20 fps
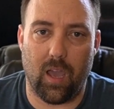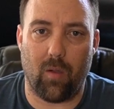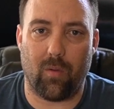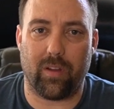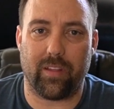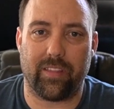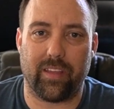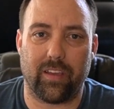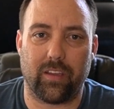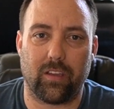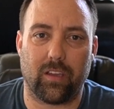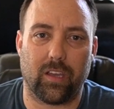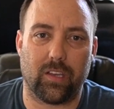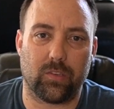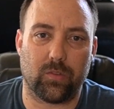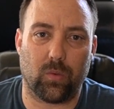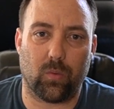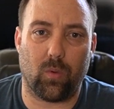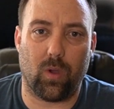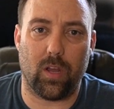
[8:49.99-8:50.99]
I want to thank you
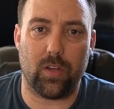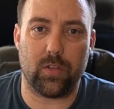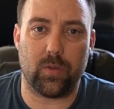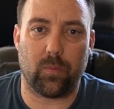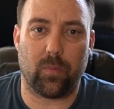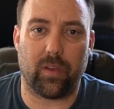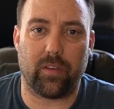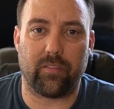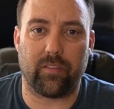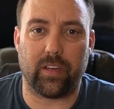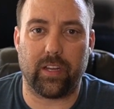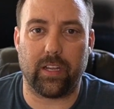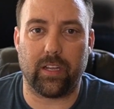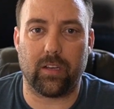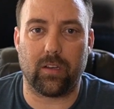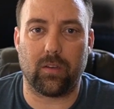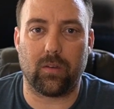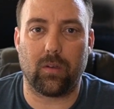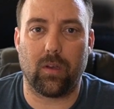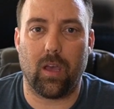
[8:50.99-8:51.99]
guys for watching my
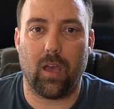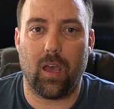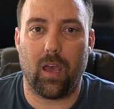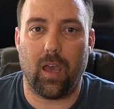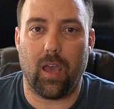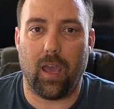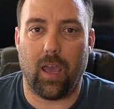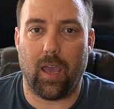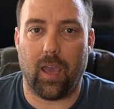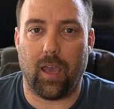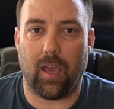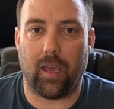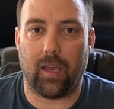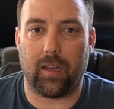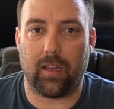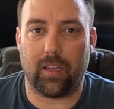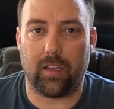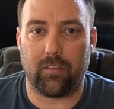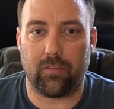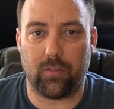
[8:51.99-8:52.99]
video,
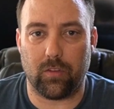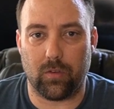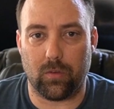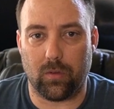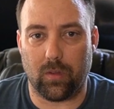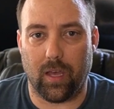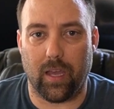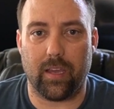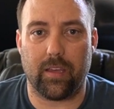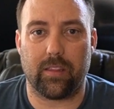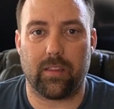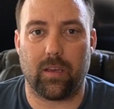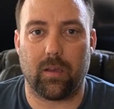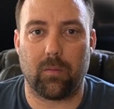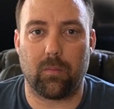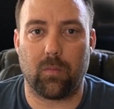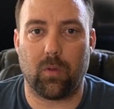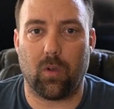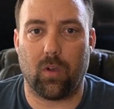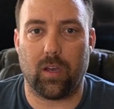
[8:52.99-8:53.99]
and if you like
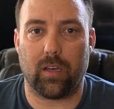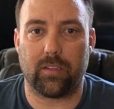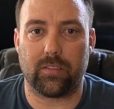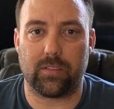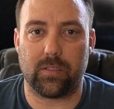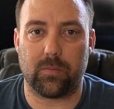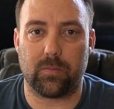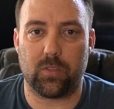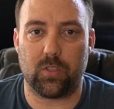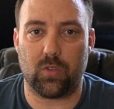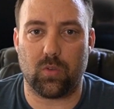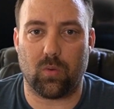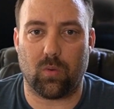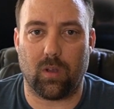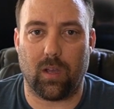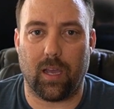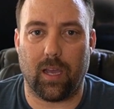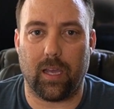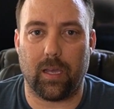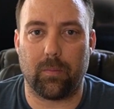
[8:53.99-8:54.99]
them, go ahead and
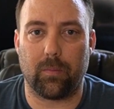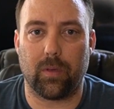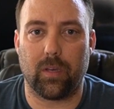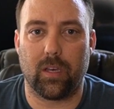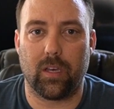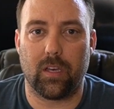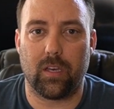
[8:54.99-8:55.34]
subscribe